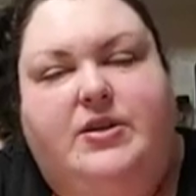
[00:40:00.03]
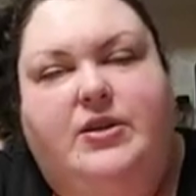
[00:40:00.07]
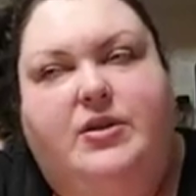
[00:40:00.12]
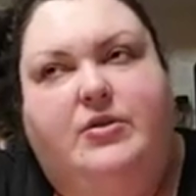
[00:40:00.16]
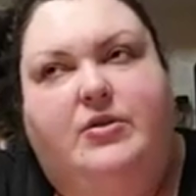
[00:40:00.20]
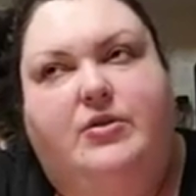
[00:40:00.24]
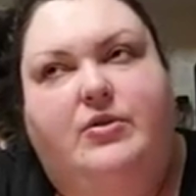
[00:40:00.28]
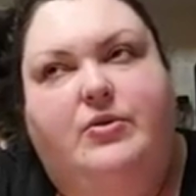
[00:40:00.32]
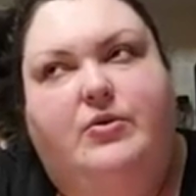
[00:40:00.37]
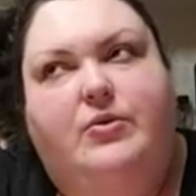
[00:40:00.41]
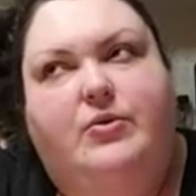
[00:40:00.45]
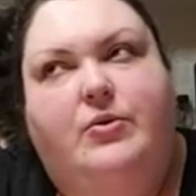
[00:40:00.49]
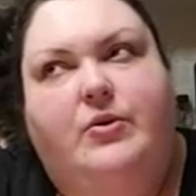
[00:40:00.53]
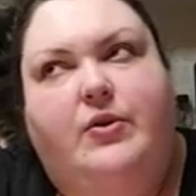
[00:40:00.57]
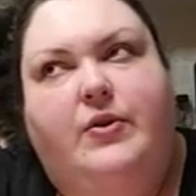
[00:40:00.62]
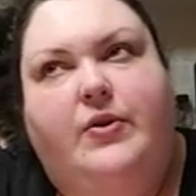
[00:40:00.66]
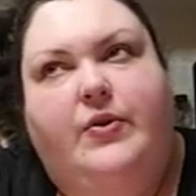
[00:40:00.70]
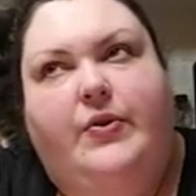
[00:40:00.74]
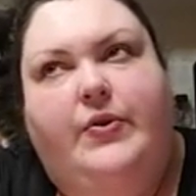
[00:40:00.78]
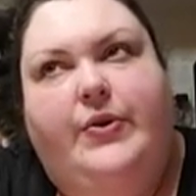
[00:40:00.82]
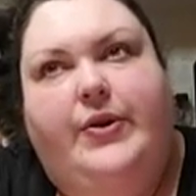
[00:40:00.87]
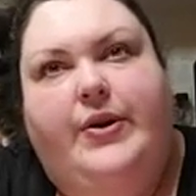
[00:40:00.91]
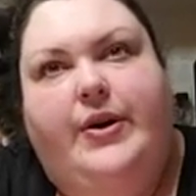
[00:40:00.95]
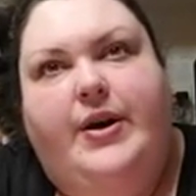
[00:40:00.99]
to
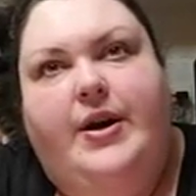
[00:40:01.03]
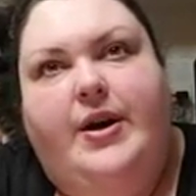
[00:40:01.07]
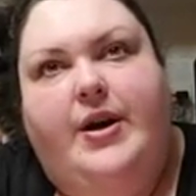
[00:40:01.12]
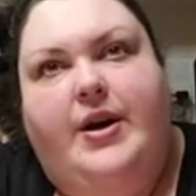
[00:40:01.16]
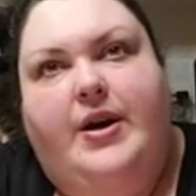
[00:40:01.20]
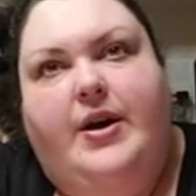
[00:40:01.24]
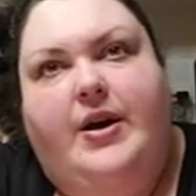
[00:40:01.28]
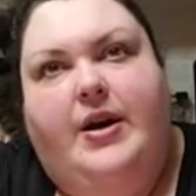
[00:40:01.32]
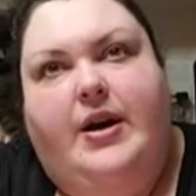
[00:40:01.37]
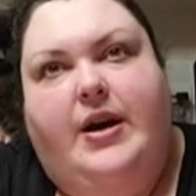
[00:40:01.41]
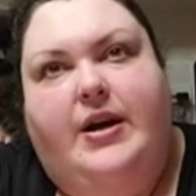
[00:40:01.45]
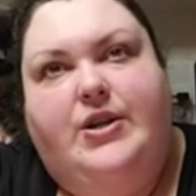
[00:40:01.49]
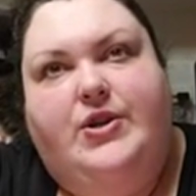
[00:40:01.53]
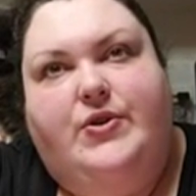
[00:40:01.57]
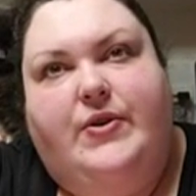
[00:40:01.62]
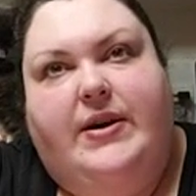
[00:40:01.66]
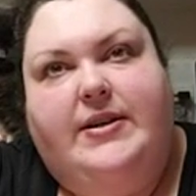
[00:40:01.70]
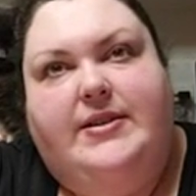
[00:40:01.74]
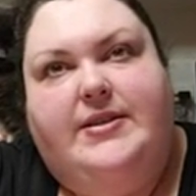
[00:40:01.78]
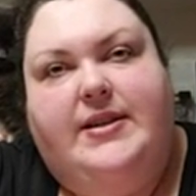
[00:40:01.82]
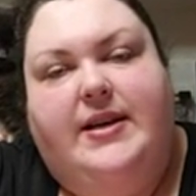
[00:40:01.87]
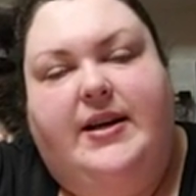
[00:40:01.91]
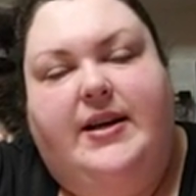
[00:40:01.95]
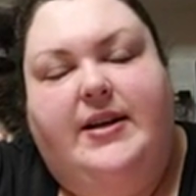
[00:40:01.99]

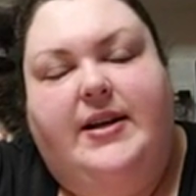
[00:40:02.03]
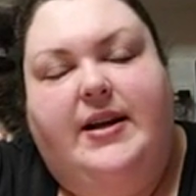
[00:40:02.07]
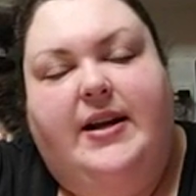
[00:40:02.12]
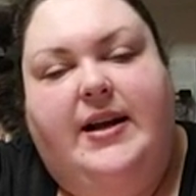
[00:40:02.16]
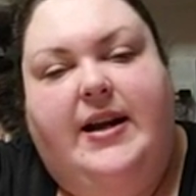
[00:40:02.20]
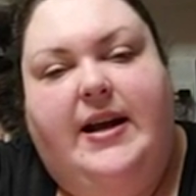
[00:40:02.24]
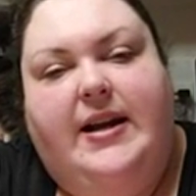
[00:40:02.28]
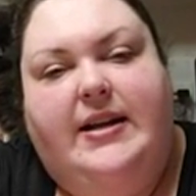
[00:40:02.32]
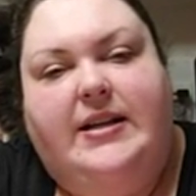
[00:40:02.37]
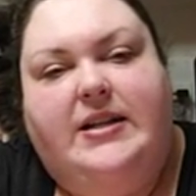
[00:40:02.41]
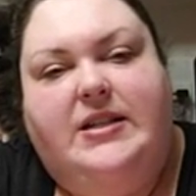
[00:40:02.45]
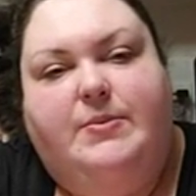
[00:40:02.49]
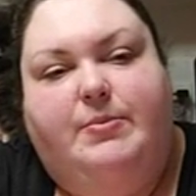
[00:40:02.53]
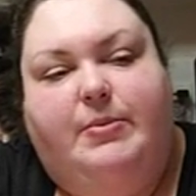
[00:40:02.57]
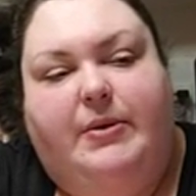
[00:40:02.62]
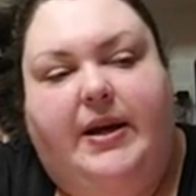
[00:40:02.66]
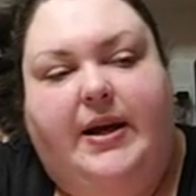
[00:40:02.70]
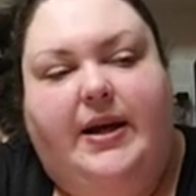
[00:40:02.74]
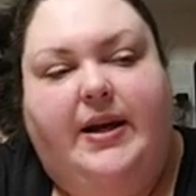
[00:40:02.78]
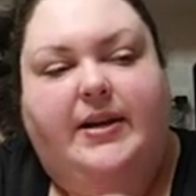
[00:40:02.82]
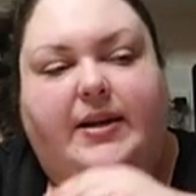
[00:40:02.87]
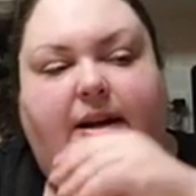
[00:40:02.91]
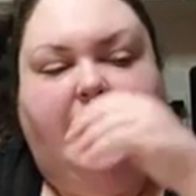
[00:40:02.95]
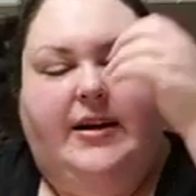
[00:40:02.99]
address it and
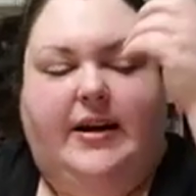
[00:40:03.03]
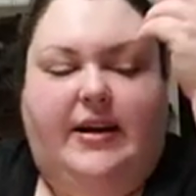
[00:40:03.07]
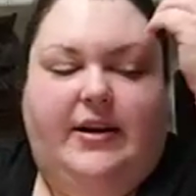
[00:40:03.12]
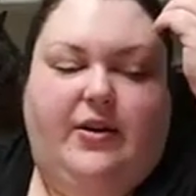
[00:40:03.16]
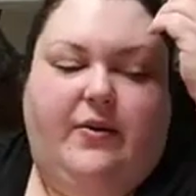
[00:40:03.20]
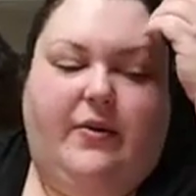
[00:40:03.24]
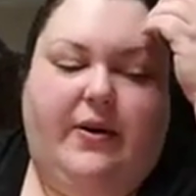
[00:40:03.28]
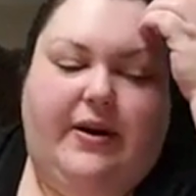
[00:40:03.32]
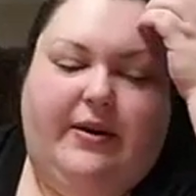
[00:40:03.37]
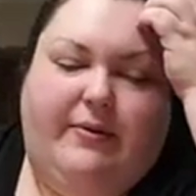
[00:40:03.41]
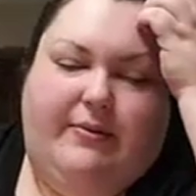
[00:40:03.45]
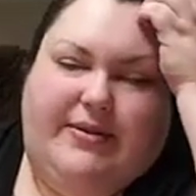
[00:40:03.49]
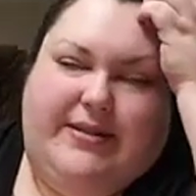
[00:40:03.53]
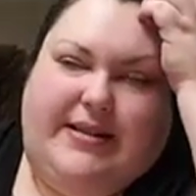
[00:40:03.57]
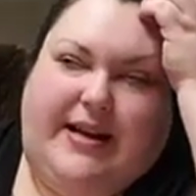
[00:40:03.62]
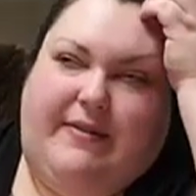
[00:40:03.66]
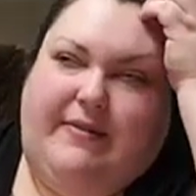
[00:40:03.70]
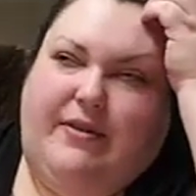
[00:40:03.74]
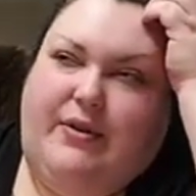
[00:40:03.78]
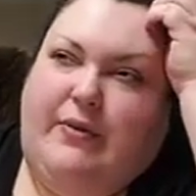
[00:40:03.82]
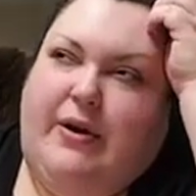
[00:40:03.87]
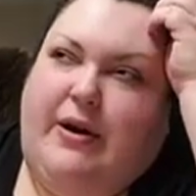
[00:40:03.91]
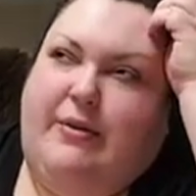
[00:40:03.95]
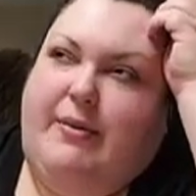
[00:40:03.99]
explain, and I know it was
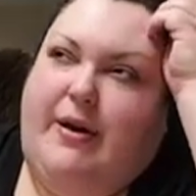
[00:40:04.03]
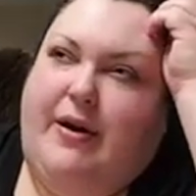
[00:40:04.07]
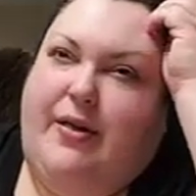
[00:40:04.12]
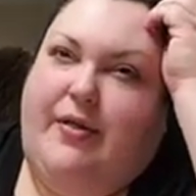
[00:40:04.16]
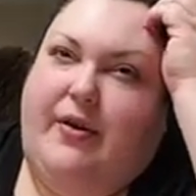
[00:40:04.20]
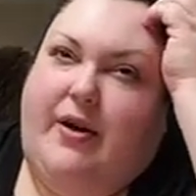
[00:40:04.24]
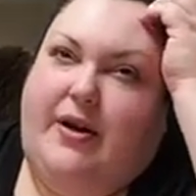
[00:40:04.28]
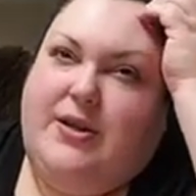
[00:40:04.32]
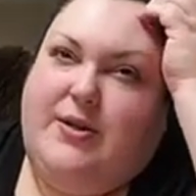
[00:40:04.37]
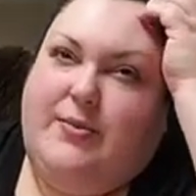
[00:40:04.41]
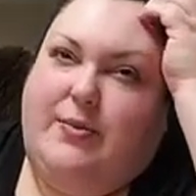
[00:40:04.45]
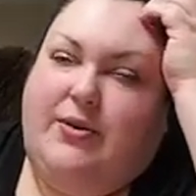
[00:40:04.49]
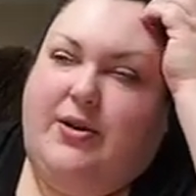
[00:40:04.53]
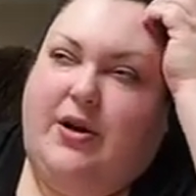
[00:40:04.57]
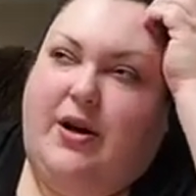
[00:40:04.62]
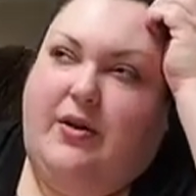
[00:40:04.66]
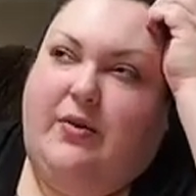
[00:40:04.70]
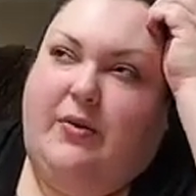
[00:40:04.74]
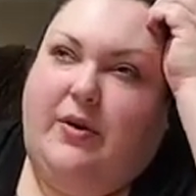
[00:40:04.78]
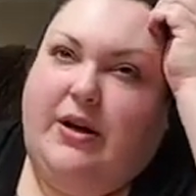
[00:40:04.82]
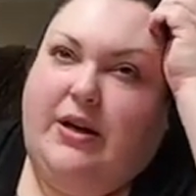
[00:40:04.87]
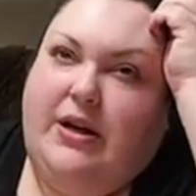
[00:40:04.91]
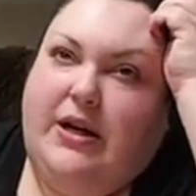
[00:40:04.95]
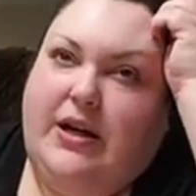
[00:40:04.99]
everywhere. My thoughts were not
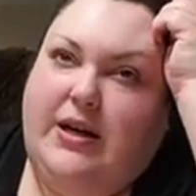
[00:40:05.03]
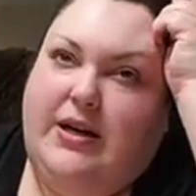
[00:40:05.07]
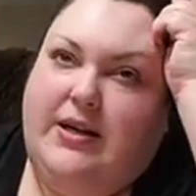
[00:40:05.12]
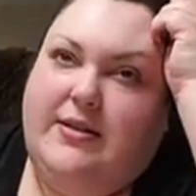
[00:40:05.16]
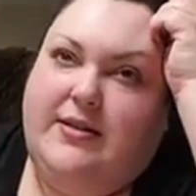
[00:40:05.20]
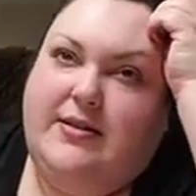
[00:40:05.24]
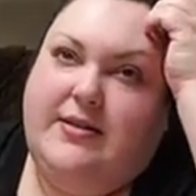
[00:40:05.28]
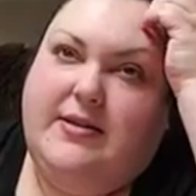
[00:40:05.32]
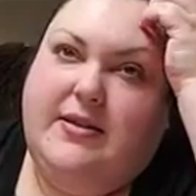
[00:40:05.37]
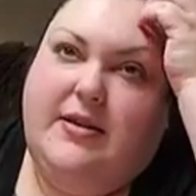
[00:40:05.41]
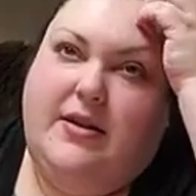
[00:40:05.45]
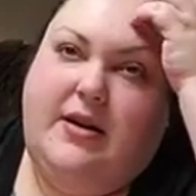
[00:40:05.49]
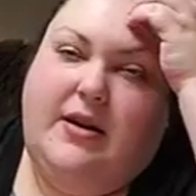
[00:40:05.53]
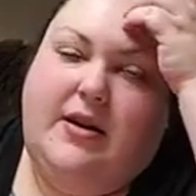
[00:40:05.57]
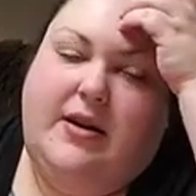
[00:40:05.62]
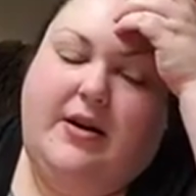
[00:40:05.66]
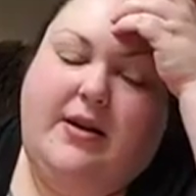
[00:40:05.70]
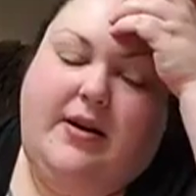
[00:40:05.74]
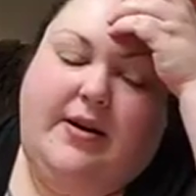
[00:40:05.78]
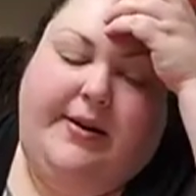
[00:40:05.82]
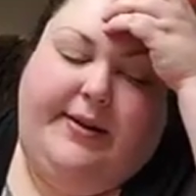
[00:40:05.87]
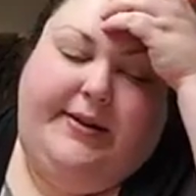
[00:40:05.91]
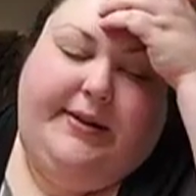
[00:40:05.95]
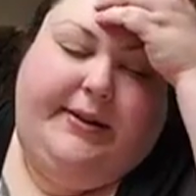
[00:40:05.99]
organized.
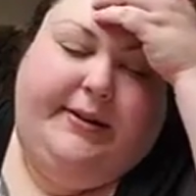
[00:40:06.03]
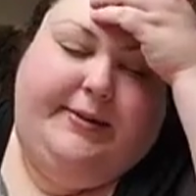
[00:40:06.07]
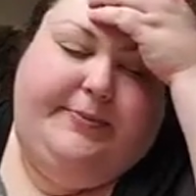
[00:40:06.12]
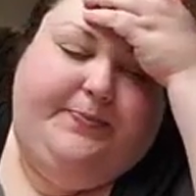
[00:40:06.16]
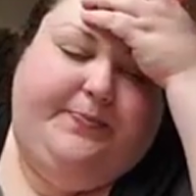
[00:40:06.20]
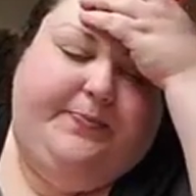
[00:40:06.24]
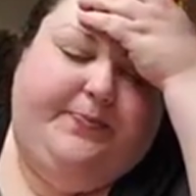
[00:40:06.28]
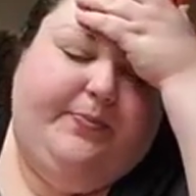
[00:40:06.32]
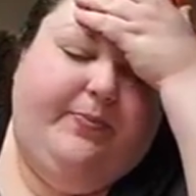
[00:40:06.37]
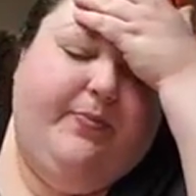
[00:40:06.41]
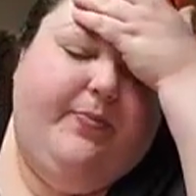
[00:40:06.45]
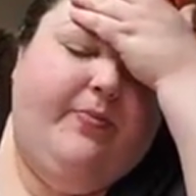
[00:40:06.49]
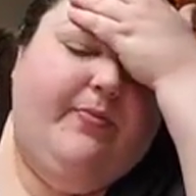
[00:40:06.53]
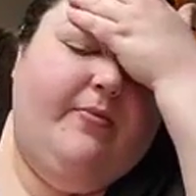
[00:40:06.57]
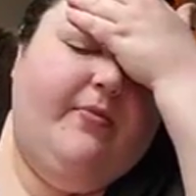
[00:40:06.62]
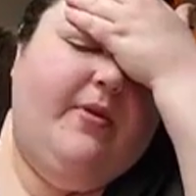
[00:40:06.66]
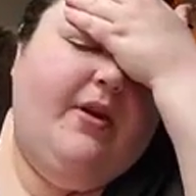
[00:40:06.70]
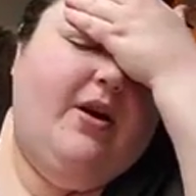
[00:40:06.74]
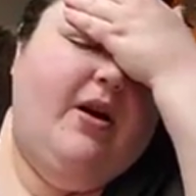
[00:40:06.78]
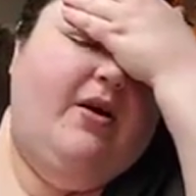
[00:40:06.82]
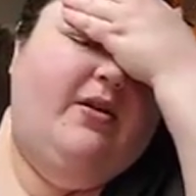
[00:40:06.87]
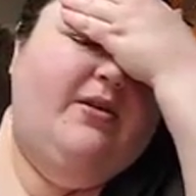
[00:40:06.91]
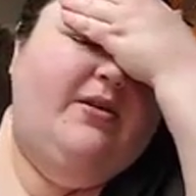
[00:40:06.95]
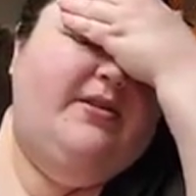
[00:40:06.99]

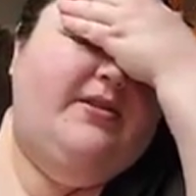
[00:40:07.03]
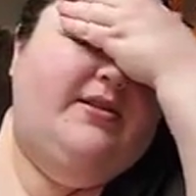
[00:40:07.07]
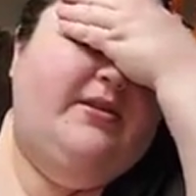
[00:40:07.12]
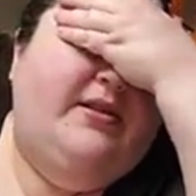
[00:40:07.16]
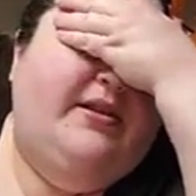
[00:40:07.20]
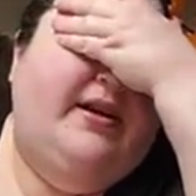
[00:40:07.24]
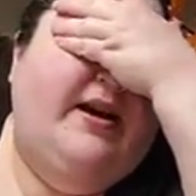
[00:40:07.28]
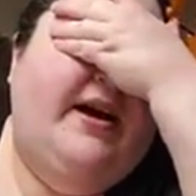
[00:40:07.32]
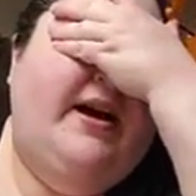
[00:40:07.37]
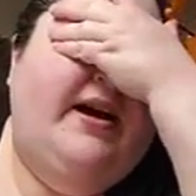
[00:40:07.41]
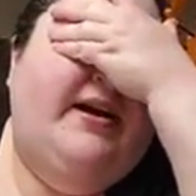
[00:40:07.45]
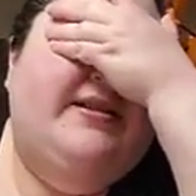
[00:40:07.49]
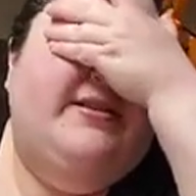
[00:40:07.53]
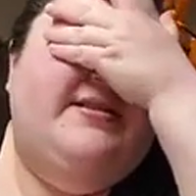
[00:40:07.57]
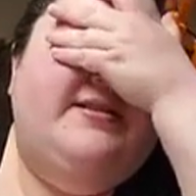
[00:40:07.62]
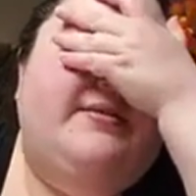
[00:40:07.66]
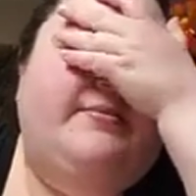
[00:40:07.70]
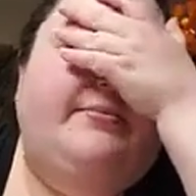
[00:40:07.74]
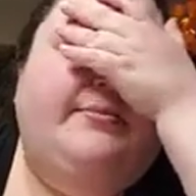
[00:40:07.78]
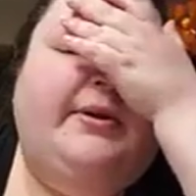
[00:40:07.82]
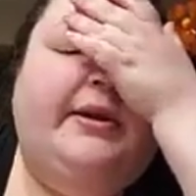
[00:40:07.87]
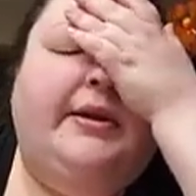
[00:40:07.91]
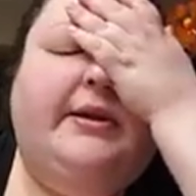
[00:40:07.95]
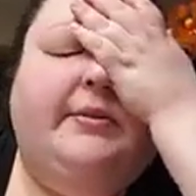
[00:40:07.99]
Honestly, I had
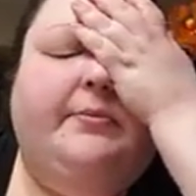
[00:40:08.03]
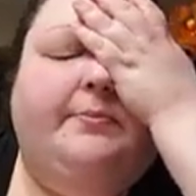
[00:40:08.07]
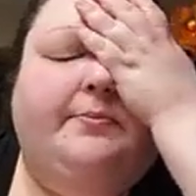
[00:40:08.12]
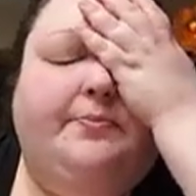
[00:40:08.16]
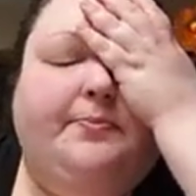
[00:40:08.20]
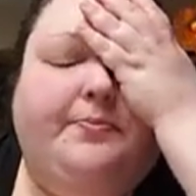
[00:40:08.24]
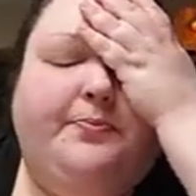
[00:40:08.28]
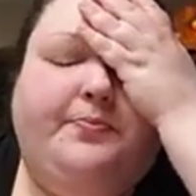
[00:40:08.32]
some like